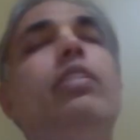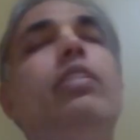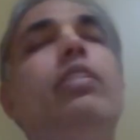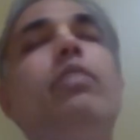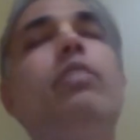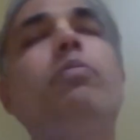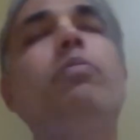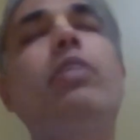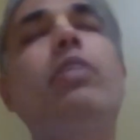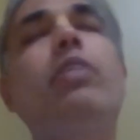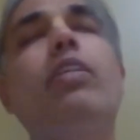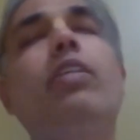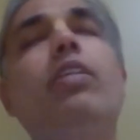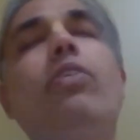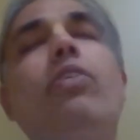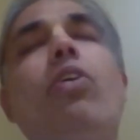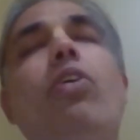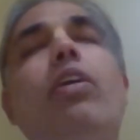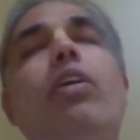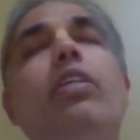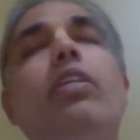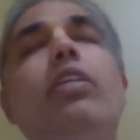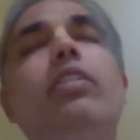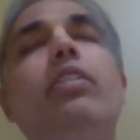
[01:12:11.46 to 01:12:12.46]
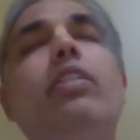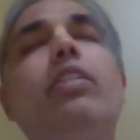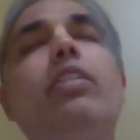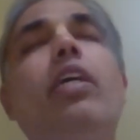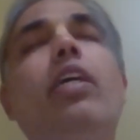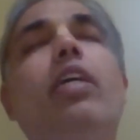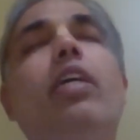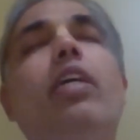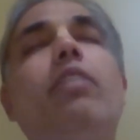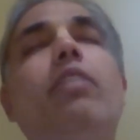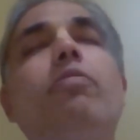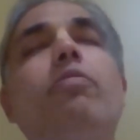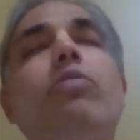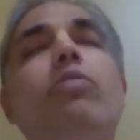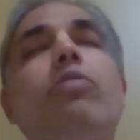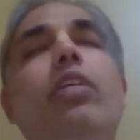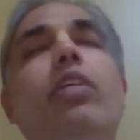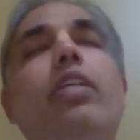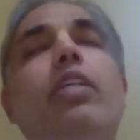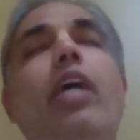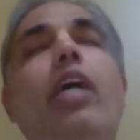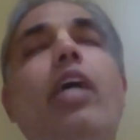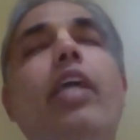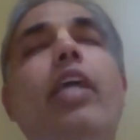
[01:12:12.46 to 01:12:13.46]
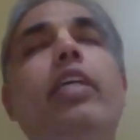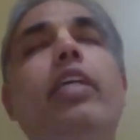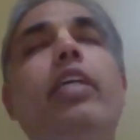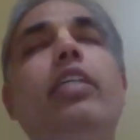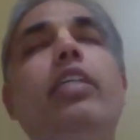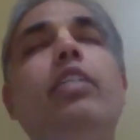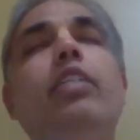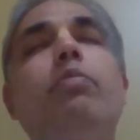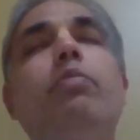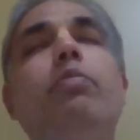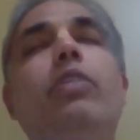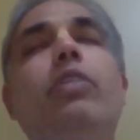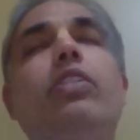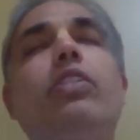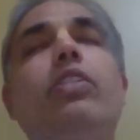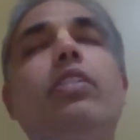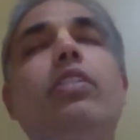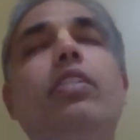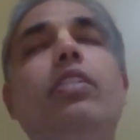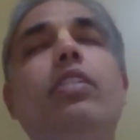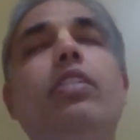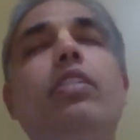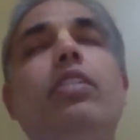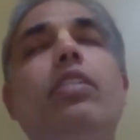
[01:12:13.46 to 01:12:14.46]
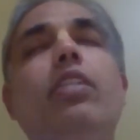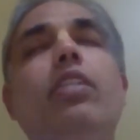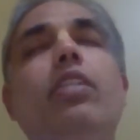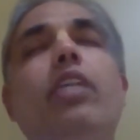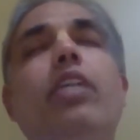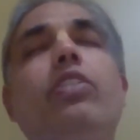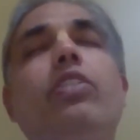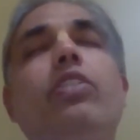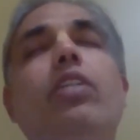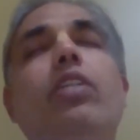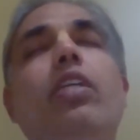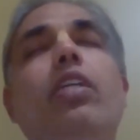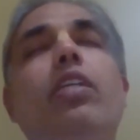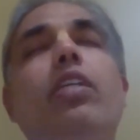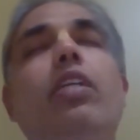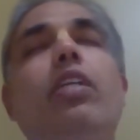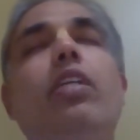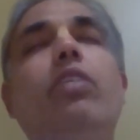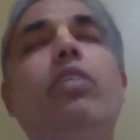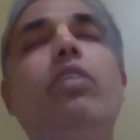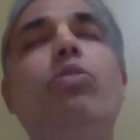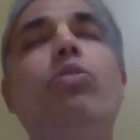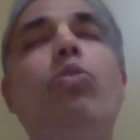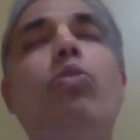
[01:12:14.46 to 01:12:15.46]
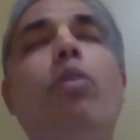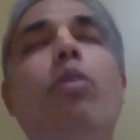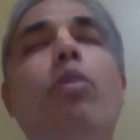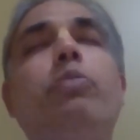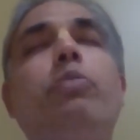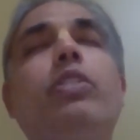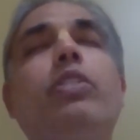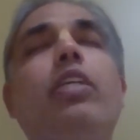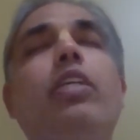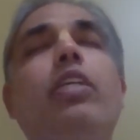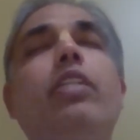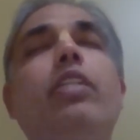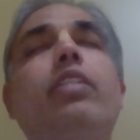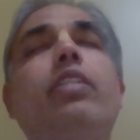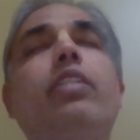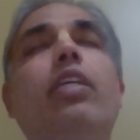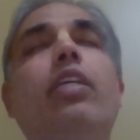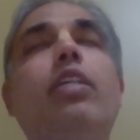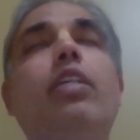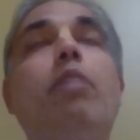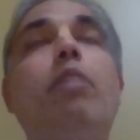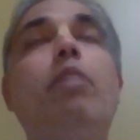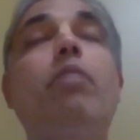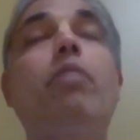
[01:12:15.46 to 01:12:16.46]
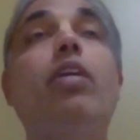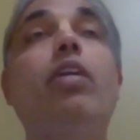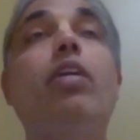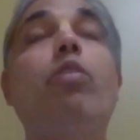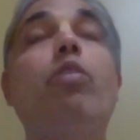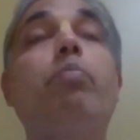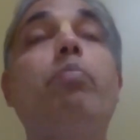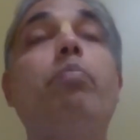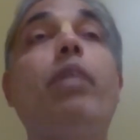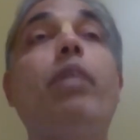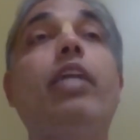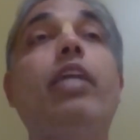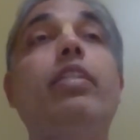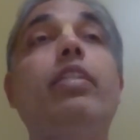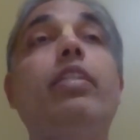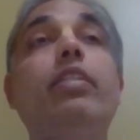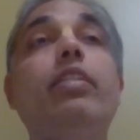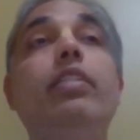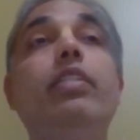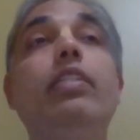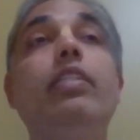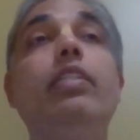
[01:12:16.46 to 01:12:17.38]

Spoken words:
because Lord is there. We are carrying His mercy. Naturally, no obstacles can come on our path.